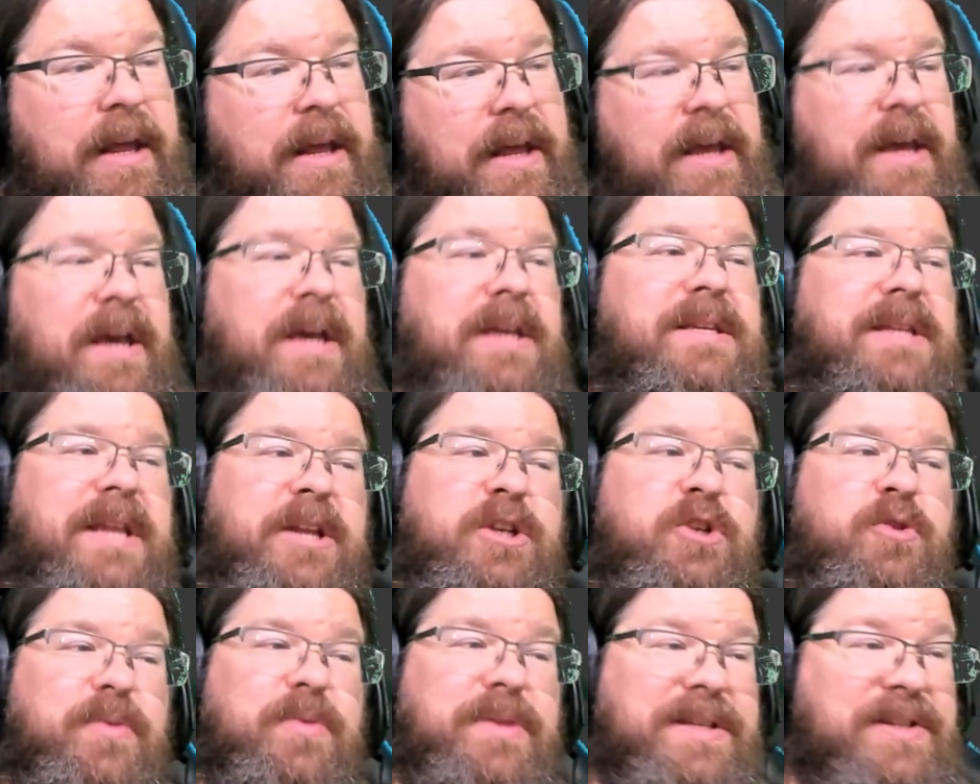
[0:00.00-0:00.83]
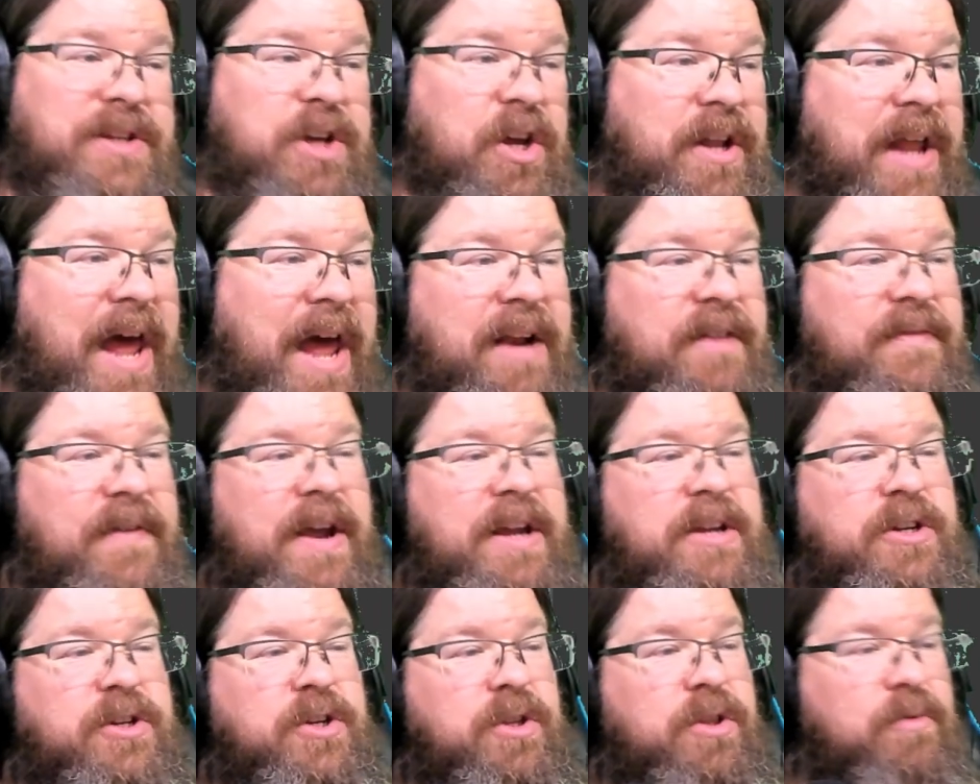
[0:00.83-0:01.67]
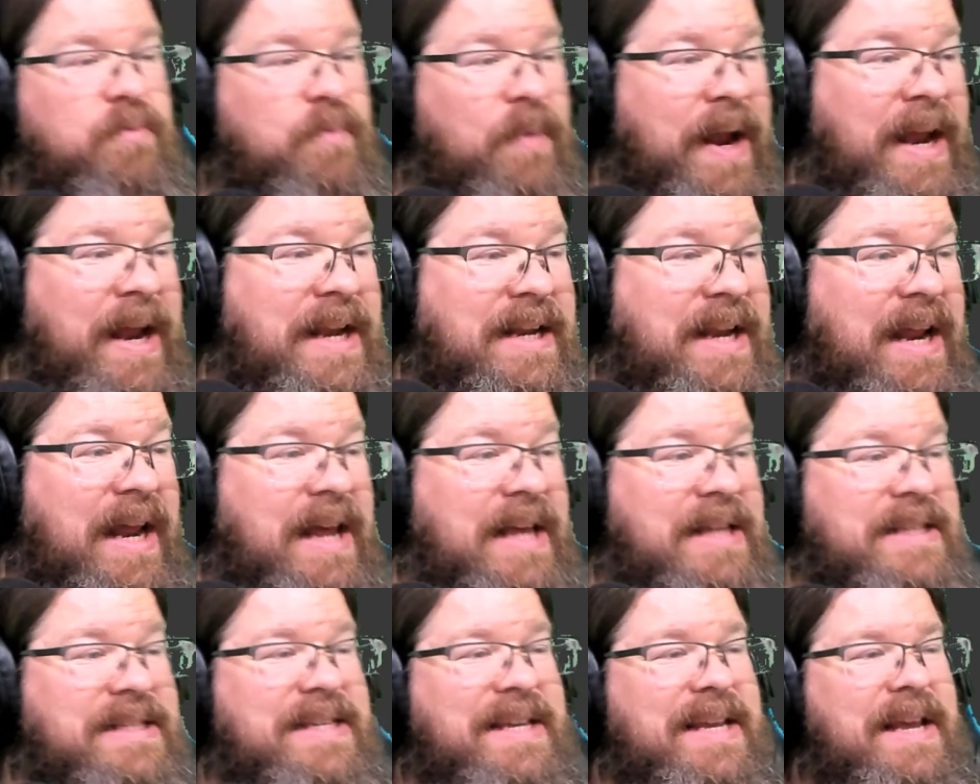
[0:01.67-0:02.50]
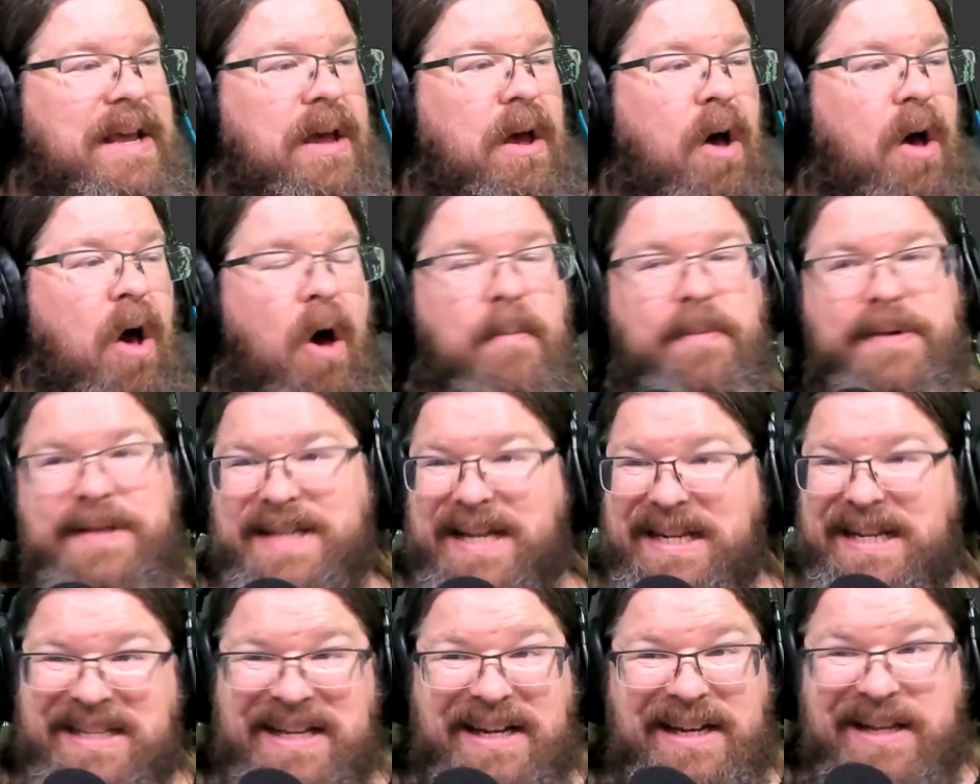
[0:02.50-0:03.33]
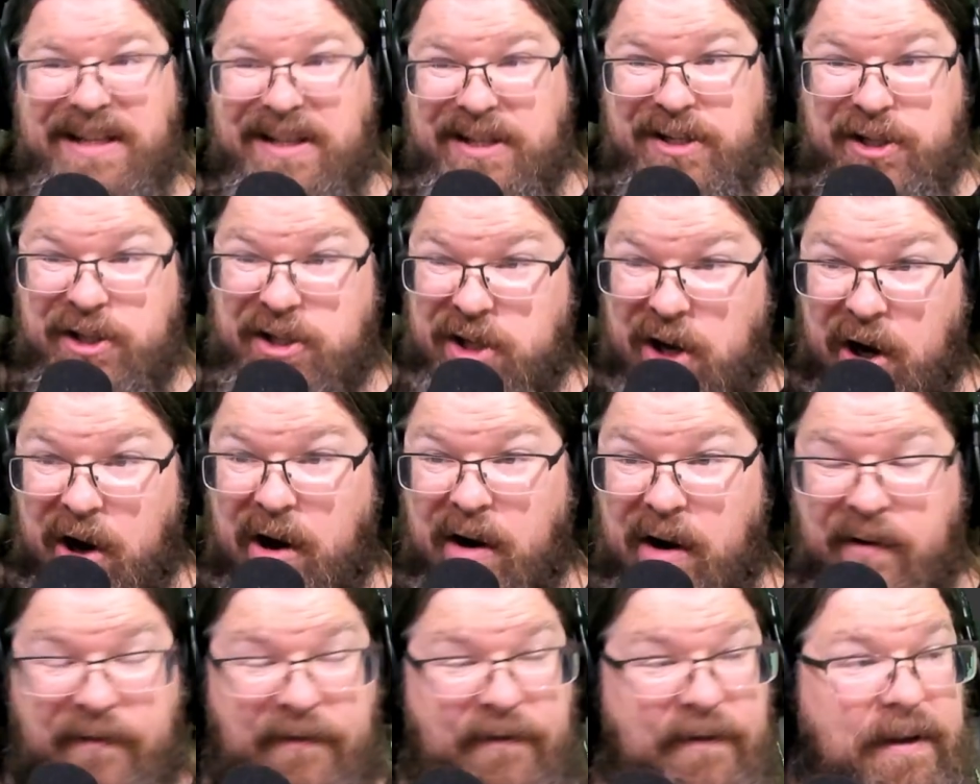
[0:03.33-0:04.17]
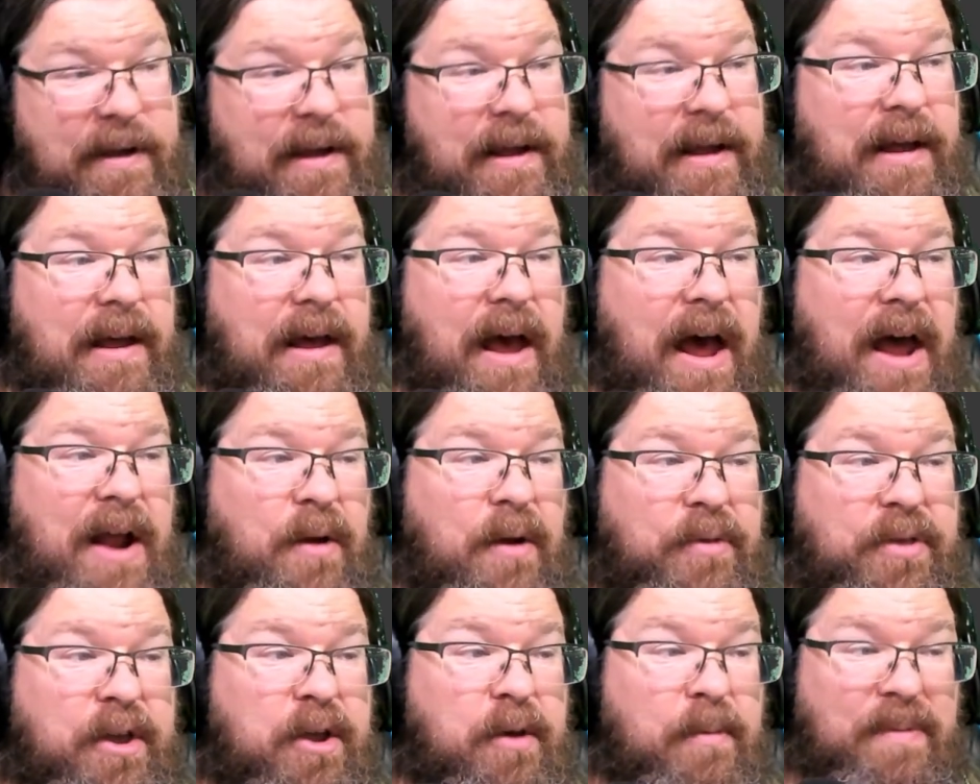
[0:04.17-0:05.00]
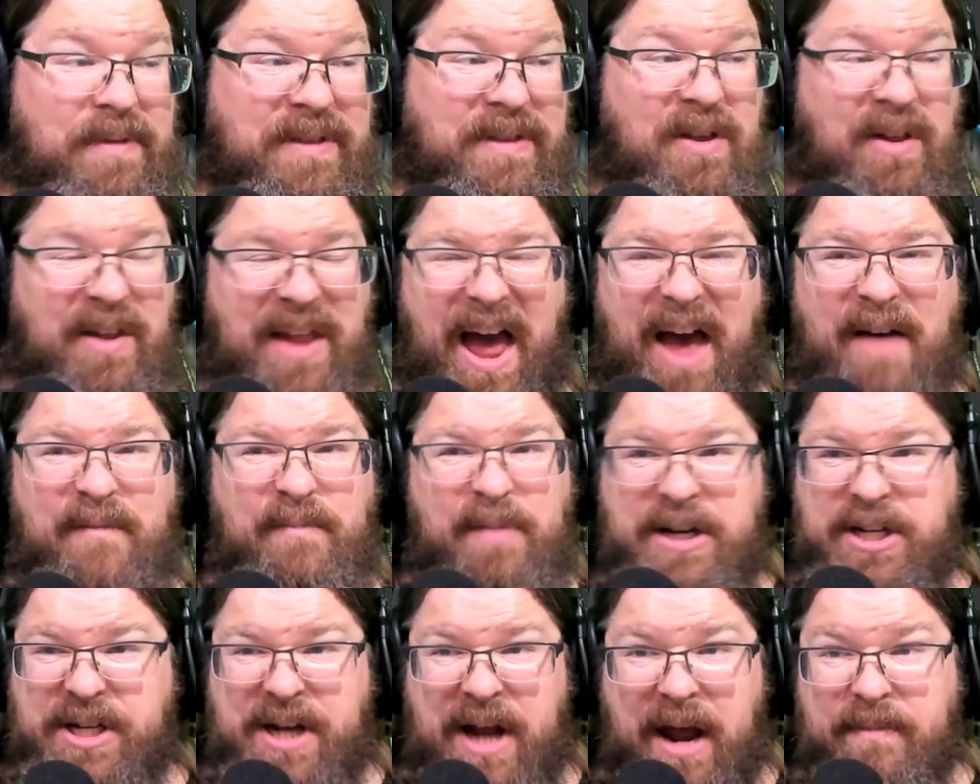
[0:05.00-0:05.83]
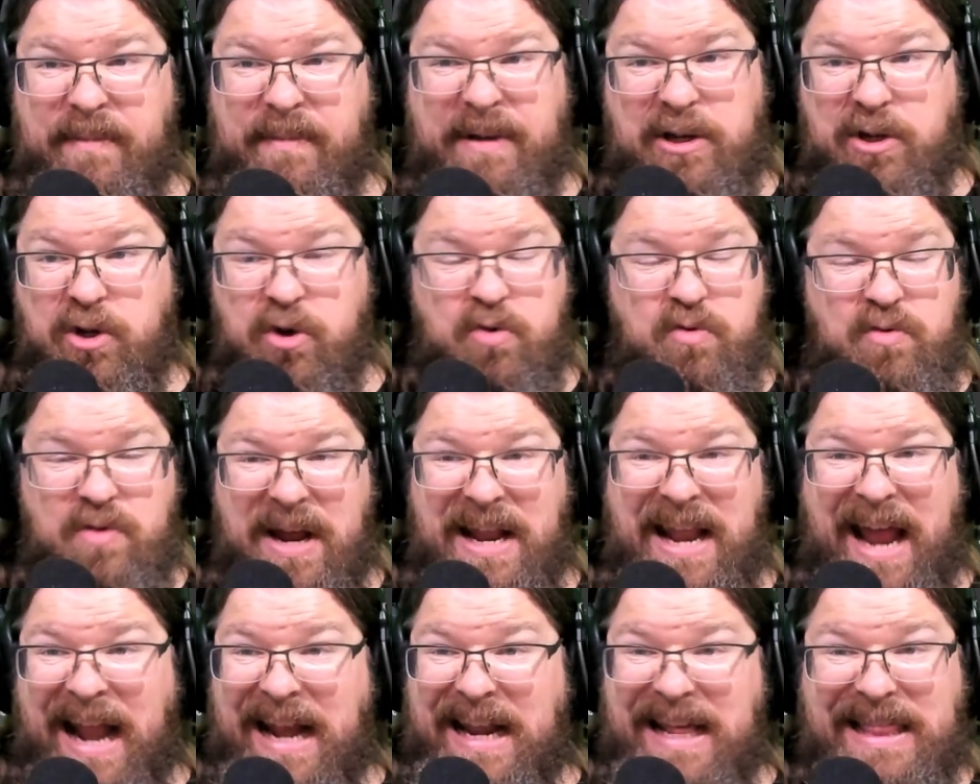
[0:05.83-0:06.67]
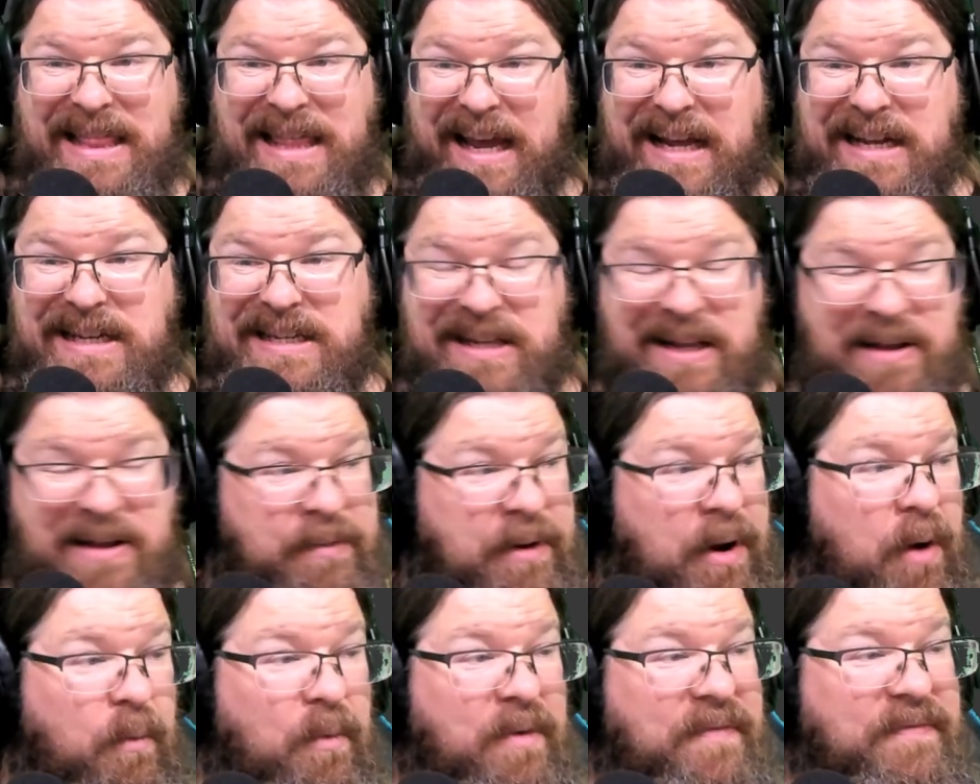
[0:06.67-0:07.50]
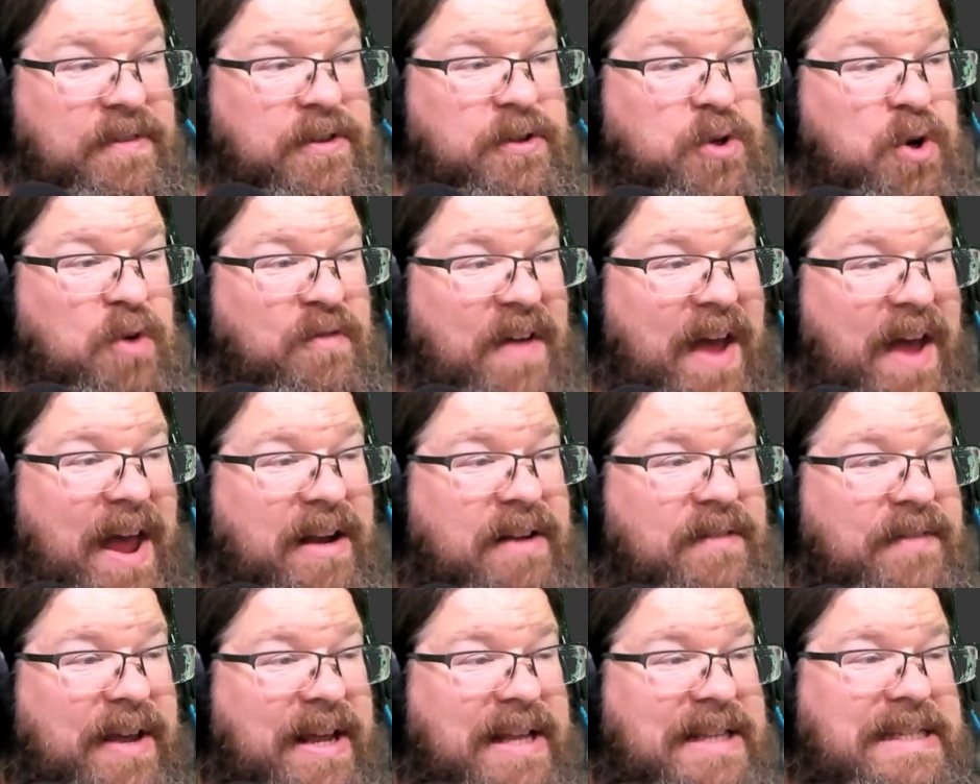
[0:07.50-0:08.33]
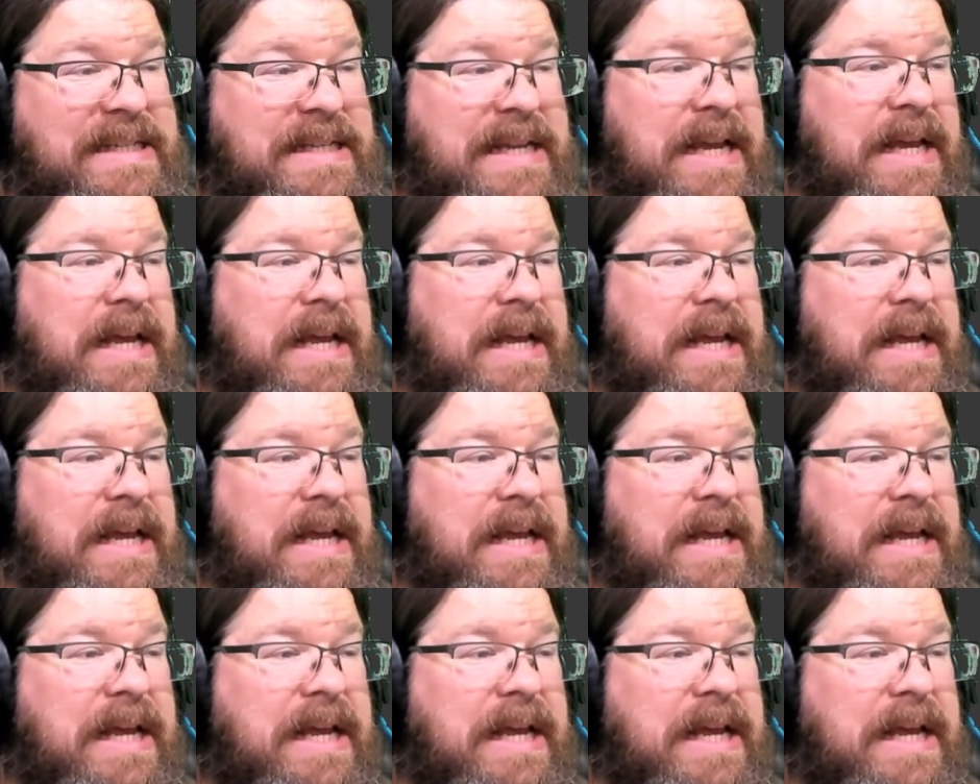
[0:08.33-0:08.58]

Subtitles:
he's going to hit you with the shield activation, the Rain Dance, almost instantly the Surf. I don't think you'll have much time to do anything until, with the Surf activates.